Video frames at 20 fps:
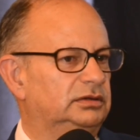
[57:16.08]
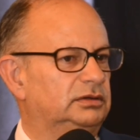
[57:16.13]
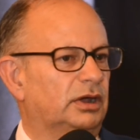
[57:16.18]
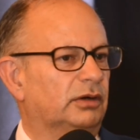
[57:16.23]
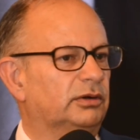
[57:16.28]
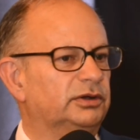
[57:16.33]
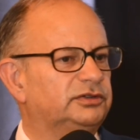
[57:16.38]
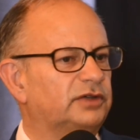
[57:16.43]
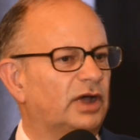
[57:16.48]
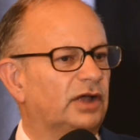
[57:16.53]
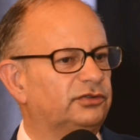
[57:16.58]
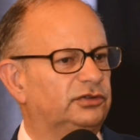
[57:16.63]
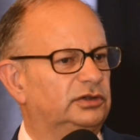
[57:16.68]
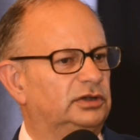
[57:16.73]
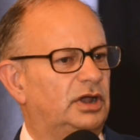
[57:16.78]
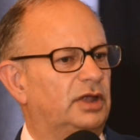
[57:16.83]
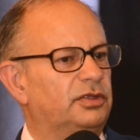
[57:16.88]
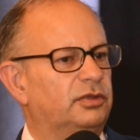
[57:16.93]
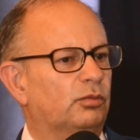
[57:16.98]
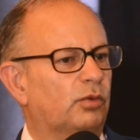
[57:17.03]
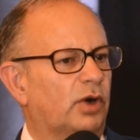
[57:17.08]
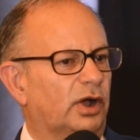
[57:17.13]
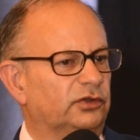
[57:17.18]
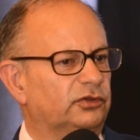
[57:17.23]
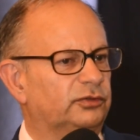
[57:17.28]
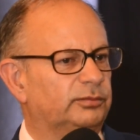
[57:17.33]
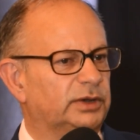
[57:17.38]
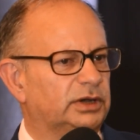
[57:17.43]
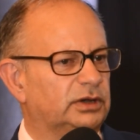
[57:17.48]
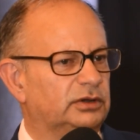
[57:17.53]
you know, a dozen other
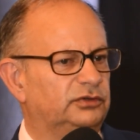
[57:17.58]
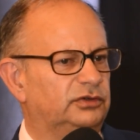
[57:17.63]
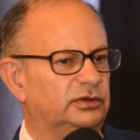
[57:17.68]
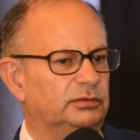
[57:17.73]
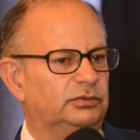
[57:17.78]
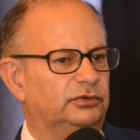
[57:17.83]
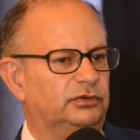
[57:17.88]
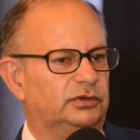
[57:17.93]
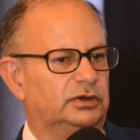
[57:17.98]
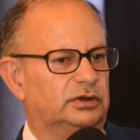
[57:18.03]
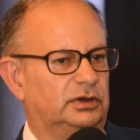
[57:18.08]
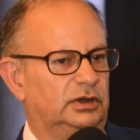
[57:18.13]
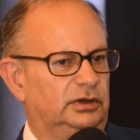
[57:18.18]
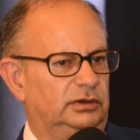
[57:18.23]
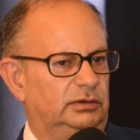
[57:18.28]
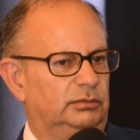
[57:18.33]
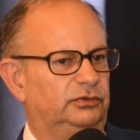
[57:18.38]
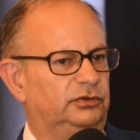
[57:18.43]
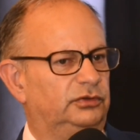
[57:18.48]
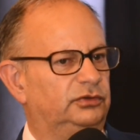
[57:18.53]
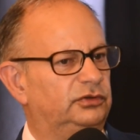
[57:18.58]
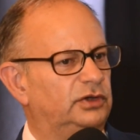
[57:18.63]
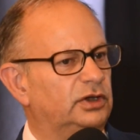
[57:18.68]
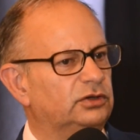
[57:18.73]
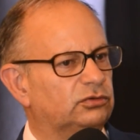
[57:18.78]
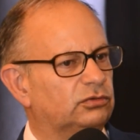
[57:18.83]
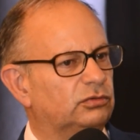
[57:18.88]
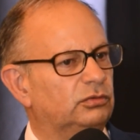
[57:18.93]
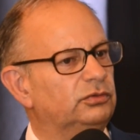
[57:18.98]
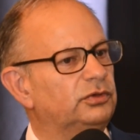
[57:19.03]
ones because it was a, it was a
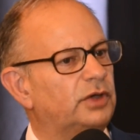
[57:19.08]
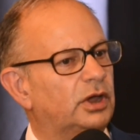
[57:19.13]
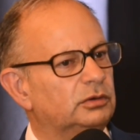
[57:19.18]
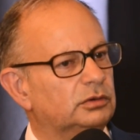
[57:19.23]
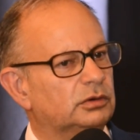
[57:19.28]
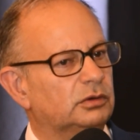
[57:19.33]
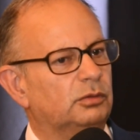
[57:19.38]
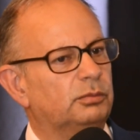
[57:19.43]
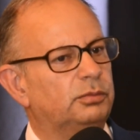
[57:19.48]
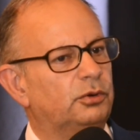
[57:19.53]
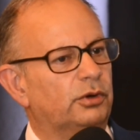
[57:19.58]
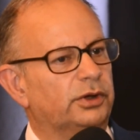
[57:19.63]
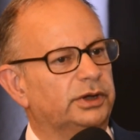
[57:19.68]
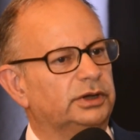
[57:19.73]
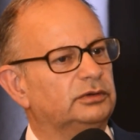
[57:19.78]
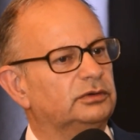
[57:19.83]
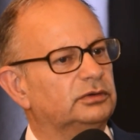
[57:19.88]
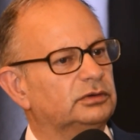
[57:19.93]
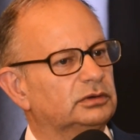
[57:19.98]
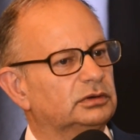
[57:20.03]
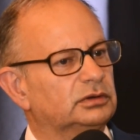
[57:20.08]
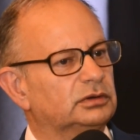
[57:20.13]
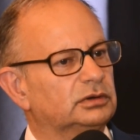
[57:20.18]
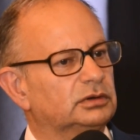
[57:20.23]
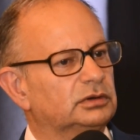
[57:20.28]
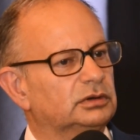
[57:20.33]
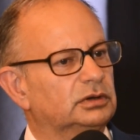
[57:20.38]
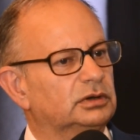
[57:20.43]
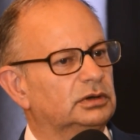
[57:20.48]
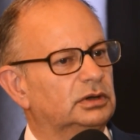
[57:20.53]
central nodal point.
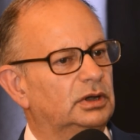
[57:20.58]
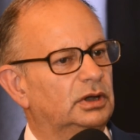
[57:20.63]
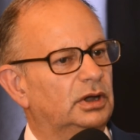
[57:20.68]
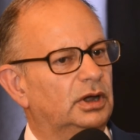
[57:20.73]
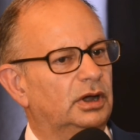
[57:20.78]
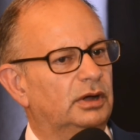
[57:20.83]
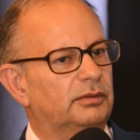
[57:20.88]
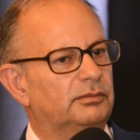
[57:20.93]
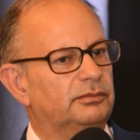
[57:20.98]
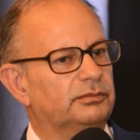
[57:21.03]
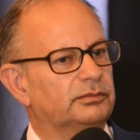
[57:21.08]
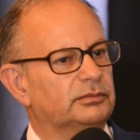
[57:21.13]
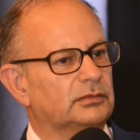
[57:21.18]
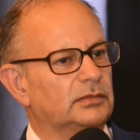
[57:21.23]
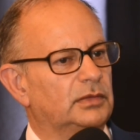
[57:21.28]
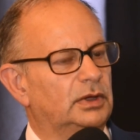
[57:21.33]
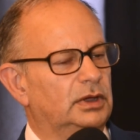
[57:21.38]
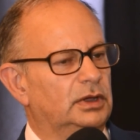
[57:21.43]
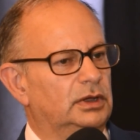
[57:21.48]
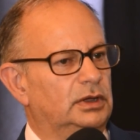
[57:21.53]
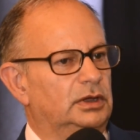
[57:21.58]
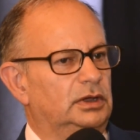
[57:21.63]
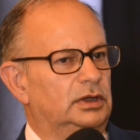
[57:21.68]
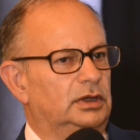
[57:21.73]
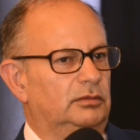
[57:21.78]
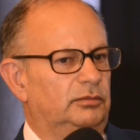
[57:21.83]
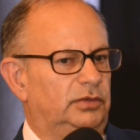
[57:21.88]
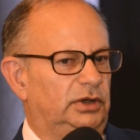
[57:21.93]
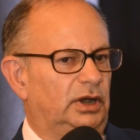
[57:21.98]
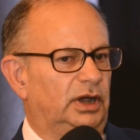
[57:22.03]
Um,
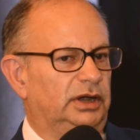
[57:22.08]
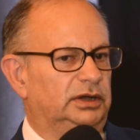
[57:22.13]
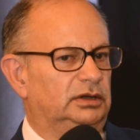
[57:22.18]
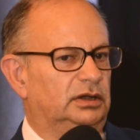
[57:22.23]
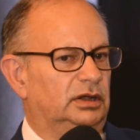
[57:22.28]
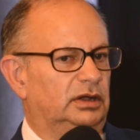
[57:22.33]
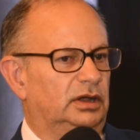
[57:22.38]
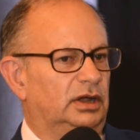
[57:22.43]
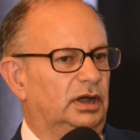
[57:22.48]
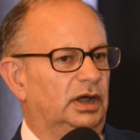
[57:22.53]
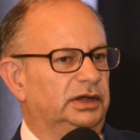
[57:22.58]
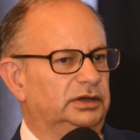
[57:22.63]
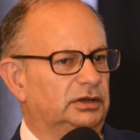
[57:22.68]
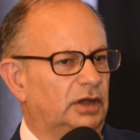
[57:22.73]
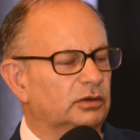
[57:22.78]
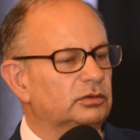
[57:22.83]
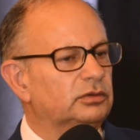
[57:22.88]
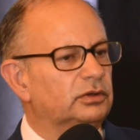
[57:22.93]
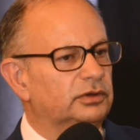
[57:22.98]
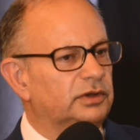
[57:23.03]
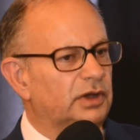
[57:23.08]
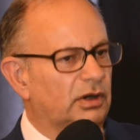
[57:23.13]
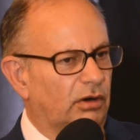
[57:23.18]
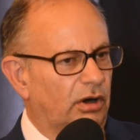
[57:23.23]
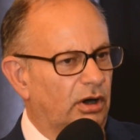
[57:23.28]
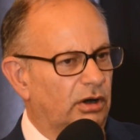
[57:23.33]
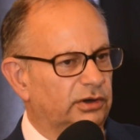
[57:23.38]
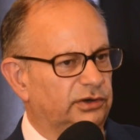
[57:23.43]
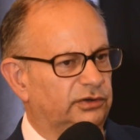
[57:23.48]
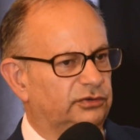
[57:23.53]
but I, I know that
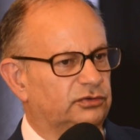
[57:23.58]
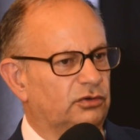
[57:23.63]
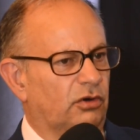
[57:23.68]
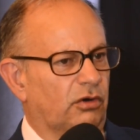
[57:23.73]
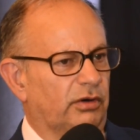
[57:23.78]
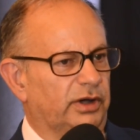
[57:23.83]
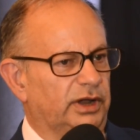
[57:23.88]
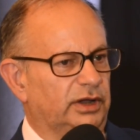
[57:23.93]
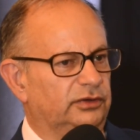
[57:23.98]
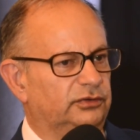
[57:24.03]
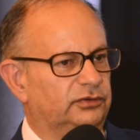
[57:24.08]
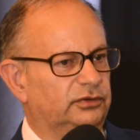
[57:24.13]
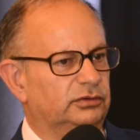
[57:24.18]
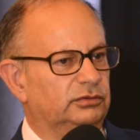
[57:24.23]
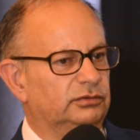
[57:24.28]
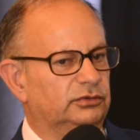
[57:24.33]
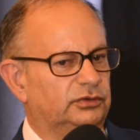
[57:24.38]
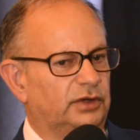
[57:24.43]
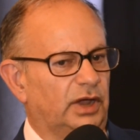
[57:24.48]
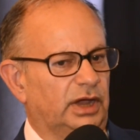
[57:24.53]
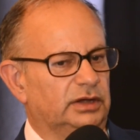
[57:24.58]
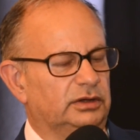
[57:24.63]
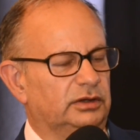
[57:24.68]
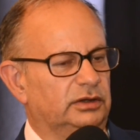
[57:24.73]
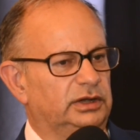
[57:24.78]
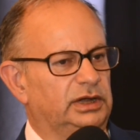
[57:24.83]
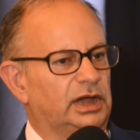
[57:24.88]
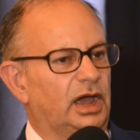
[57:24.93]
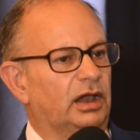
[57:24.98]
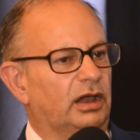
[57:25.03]
there are historians who
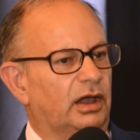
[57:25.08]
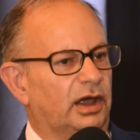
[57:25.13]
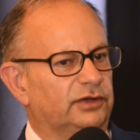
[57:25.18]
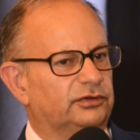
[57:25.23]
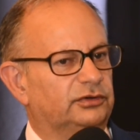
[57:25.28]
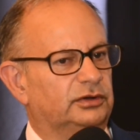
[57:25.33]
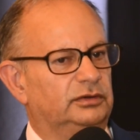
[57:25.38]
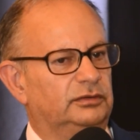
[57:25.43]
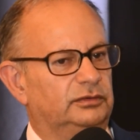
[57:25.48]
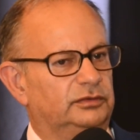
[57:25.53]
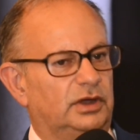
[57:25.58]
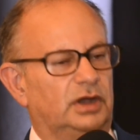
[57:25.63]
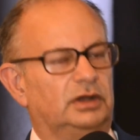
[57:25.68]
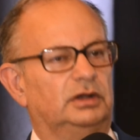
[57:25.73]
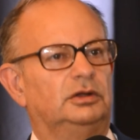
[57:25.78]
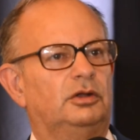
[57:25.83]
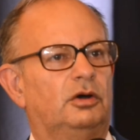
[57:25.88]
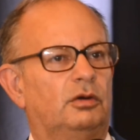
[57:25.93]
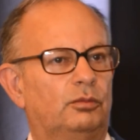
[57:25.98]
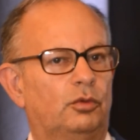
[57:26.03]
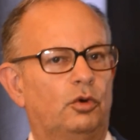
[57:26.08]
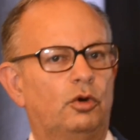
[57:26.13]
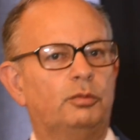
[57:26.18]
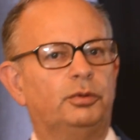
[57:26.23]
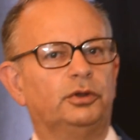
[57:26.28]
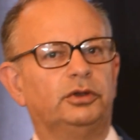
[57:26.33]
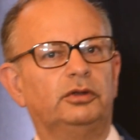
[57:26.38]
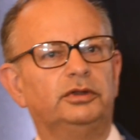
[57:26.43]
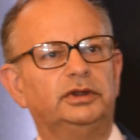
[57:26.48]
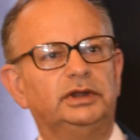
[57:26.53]
say that the Allies could have done a lot
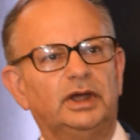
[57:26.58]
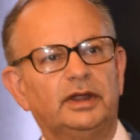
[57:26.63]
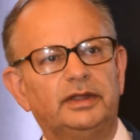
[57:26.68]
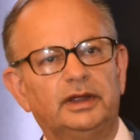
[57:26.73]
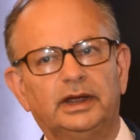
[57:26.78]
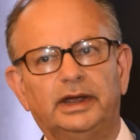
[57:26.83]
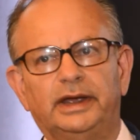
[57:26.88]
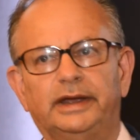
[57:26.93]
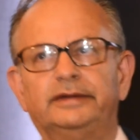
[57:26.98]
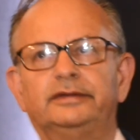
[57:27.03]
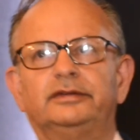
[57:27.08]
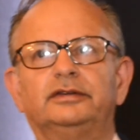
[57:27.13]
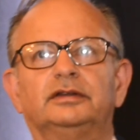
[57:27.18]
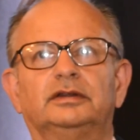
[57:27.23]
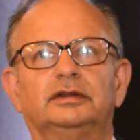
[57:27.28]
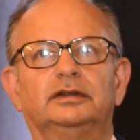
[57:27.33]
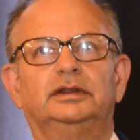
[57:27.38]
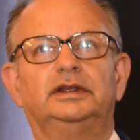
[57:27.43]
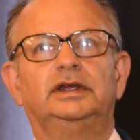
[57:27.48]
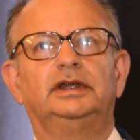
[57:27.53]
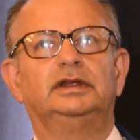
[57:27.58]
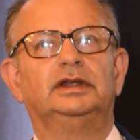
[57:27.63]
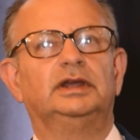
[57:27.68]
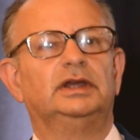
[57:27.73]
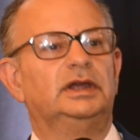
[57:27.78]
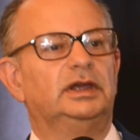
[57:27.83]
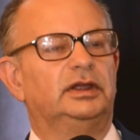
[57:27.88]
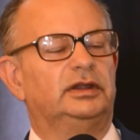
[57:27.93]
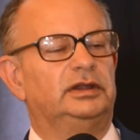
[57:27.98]
more, but on the other hand, the,